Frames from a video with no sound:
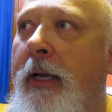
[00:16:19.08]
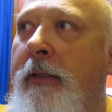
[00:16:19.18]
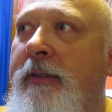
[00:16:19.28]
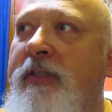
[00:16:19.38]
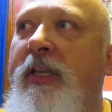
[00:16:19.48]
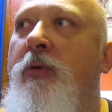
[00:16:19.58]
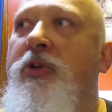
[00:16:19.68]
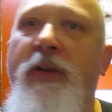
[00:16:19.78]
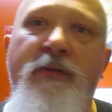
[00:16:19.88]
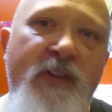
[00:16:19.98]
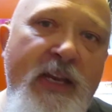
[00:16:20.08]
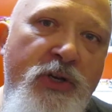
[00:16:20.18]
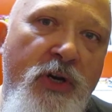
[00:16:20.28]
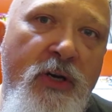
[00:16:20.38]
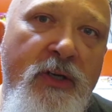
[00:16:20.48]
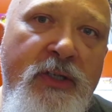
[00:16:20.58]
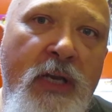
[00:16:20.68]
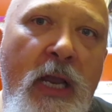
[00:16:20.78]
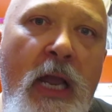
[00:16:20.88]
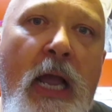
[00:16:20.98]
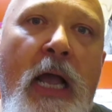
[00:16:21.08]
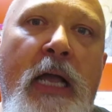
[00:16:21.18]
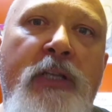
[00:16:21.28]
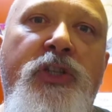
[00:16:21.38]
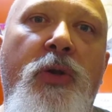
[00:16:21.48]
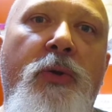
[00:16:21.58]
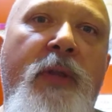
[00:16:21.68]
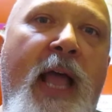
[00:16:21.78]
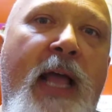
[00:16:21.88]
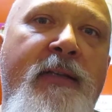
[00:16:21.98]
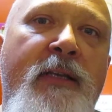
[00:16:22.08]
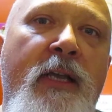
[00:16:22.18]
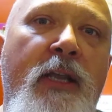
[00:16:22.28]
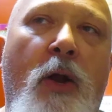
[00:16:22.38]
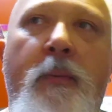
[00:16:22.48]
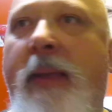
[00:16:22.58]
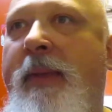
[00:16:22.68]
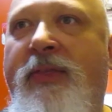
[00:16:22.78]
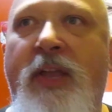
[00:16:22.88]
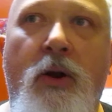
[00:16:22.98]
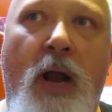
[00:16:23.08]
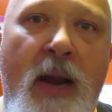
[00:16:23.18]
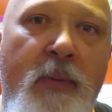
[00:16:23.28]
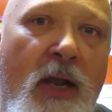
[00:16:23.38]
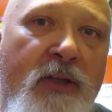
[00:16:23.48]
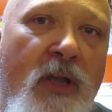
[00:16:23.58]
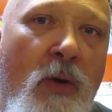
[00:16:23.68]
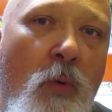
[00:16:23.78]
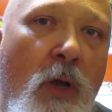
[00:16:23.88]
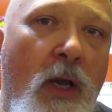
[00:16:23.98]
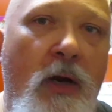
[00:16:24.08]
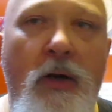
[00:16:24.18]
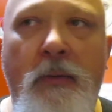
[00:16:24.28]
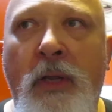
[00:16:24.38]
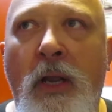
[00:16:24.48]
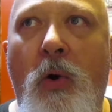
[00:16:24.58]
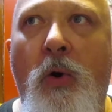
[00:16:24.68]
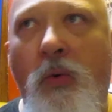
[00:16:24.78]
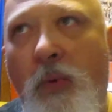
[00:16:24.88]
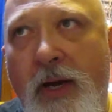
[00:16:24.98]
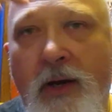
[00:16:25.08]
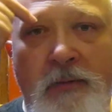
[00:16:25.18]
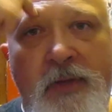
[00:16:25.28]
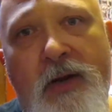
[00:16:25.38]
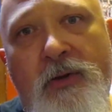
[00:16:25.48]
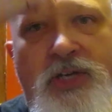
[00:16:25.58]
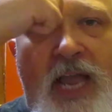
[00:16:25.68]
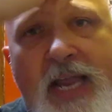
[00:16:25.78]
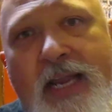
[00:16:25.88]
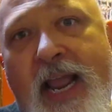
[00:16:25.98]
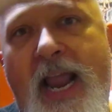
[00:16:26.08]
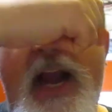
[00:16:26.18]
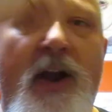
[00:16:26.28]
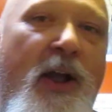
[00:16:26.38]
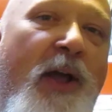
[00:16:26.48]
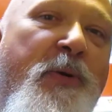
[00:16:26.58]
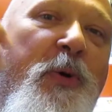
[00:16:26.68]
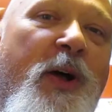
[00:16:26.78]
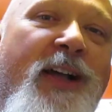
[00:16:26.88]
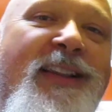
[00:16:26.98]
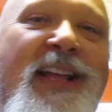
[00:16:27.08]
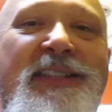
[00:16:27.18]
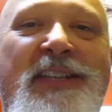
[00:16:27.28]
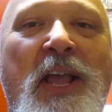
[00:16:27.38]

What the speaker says: distinguishing features so that, maybe thicker eyebrows on one, or weird, jagged hair on one. That's,